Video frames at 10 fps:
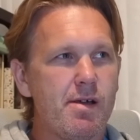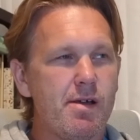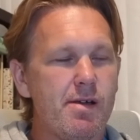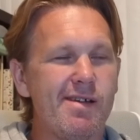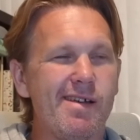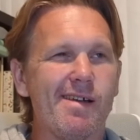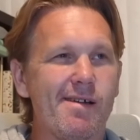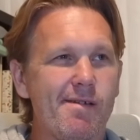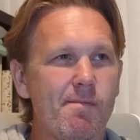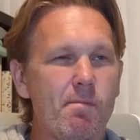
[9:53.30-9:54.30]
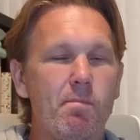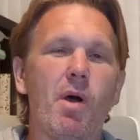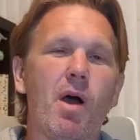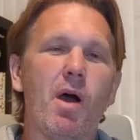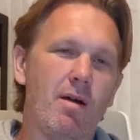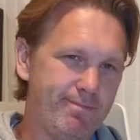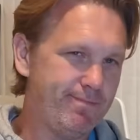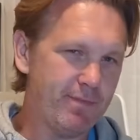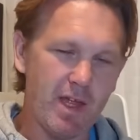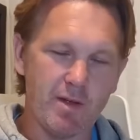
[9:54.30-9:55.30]
Yeah. But
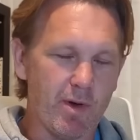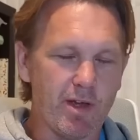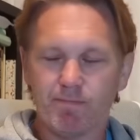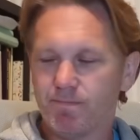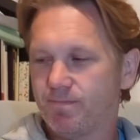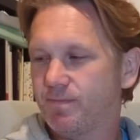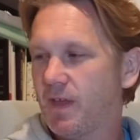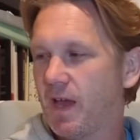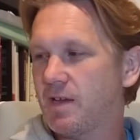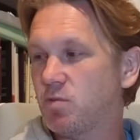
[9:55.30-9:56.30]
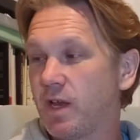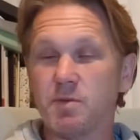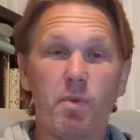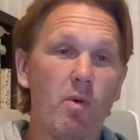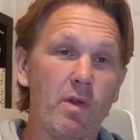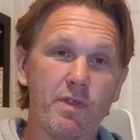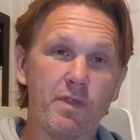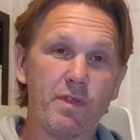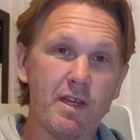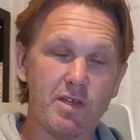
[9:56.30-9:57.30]
anyway, that is what it is. But one thing
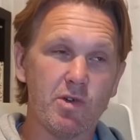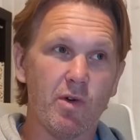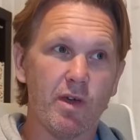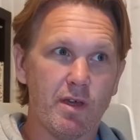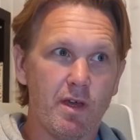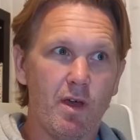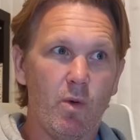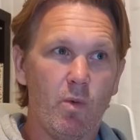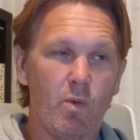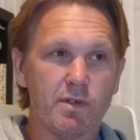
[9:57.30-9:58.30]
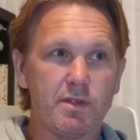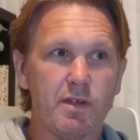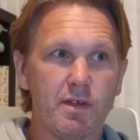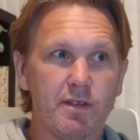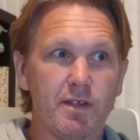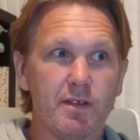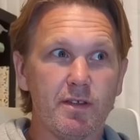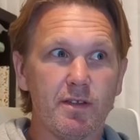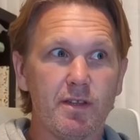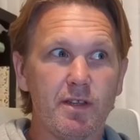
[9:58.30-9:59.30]
I did enjoy was the
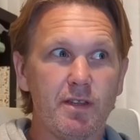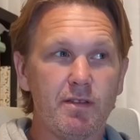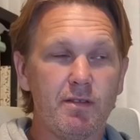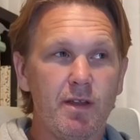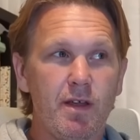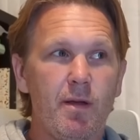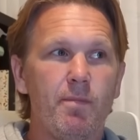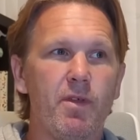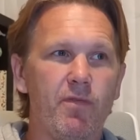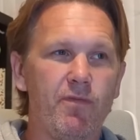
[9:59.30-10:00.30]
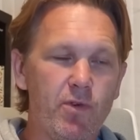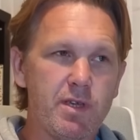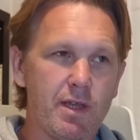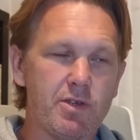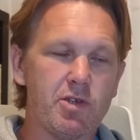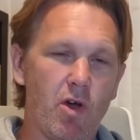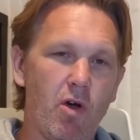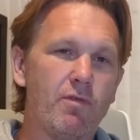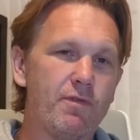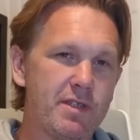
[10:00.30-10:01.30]
the footage
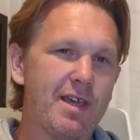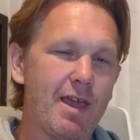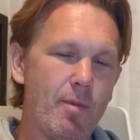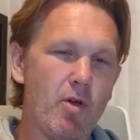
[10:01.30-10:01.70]
of the TMO